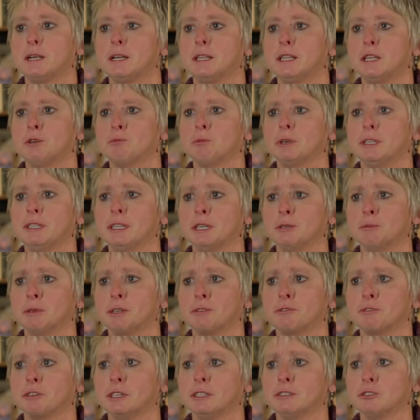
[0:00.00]
And then one day my
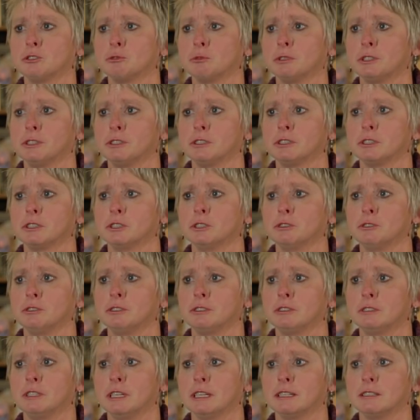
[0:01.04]
friends wanted to go
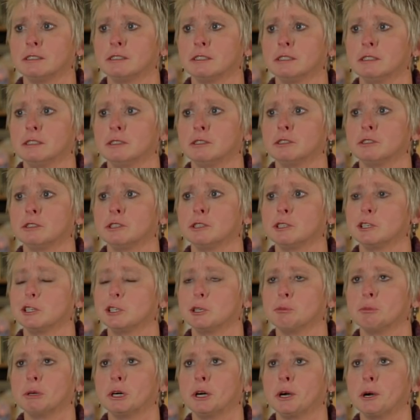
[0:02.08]
to dancing at
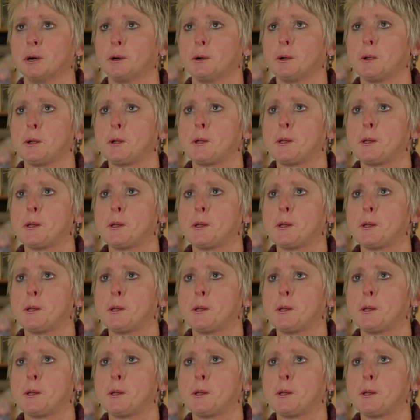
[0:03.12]
a bar.